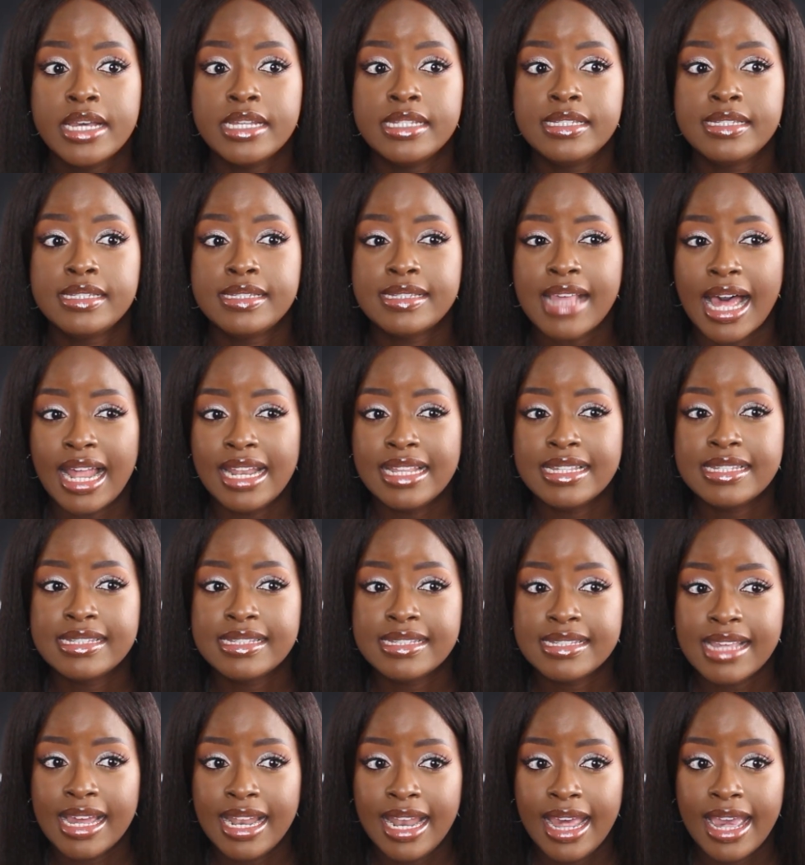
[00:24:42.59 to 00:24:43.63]

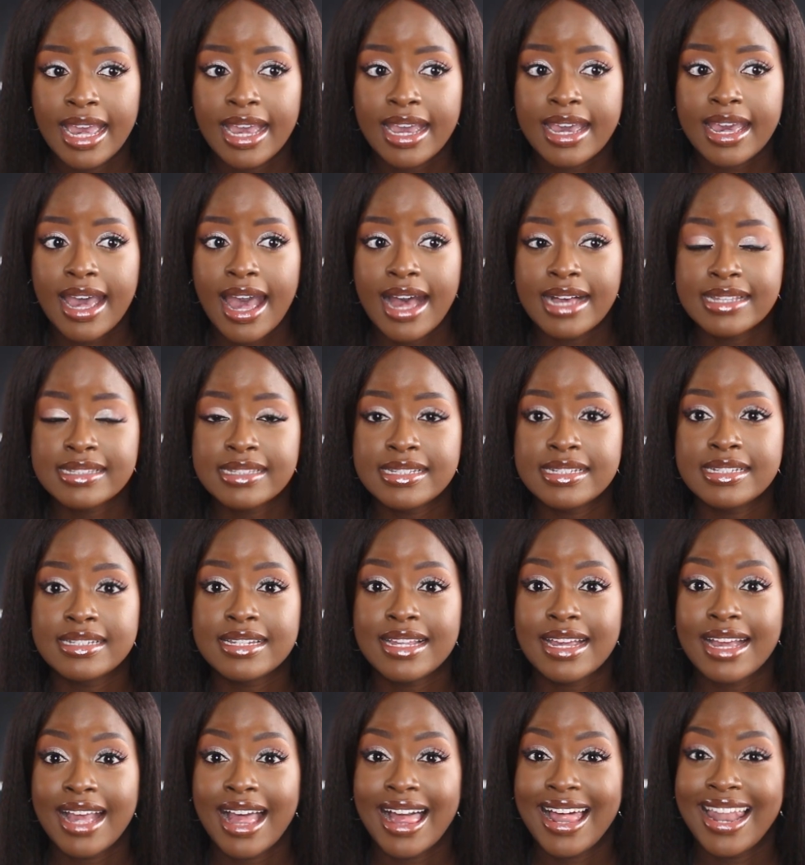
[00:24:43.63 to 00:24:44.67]
salicylic acid
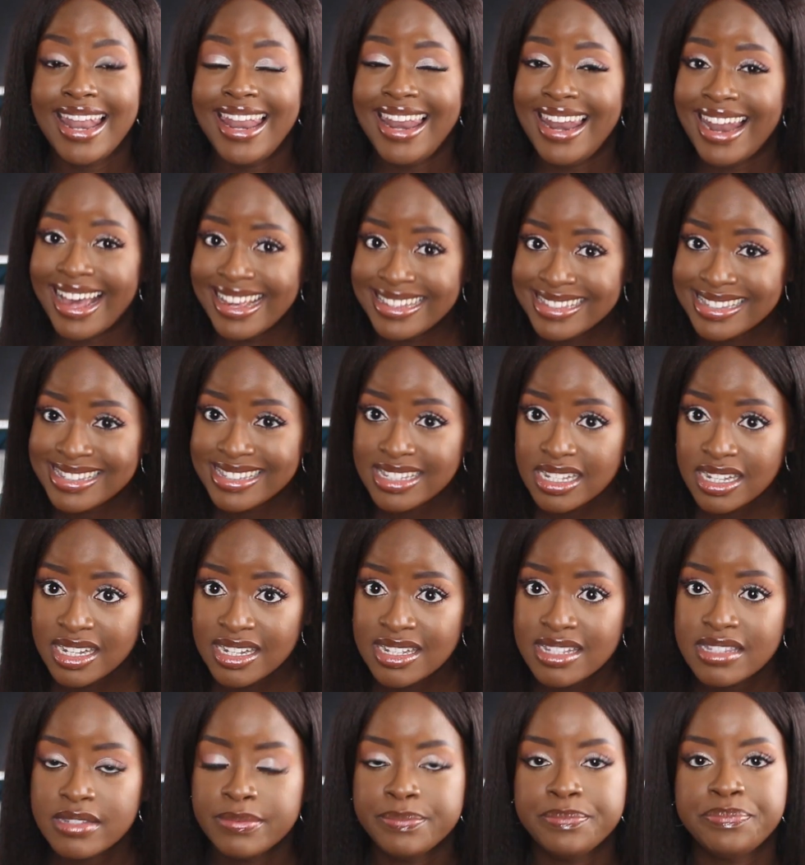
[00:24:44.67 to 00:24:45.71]

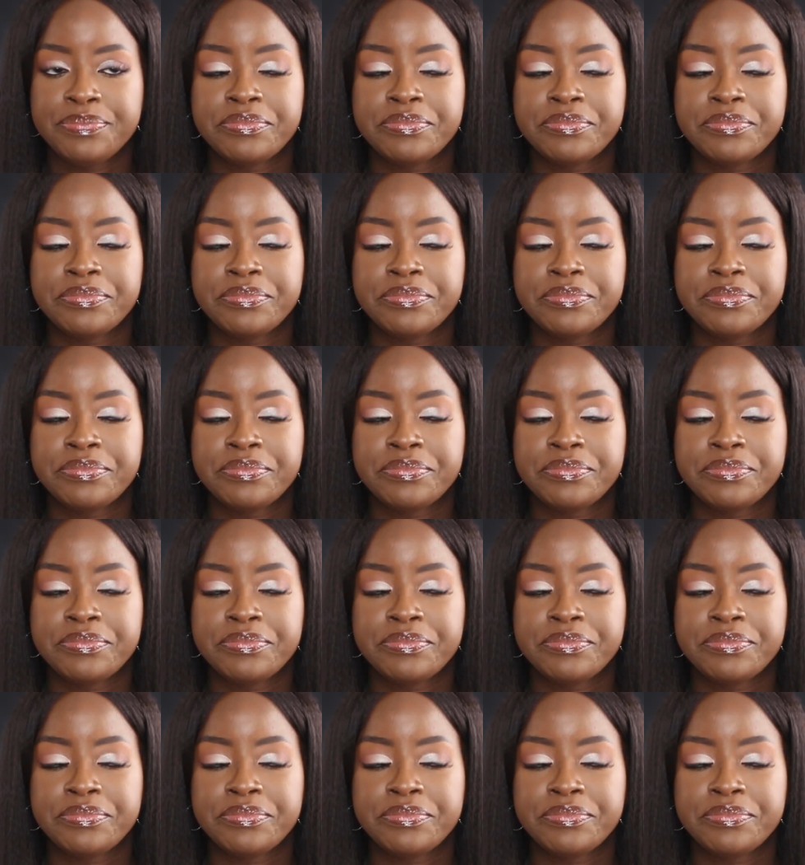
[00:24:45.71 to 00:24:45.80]
cleansers.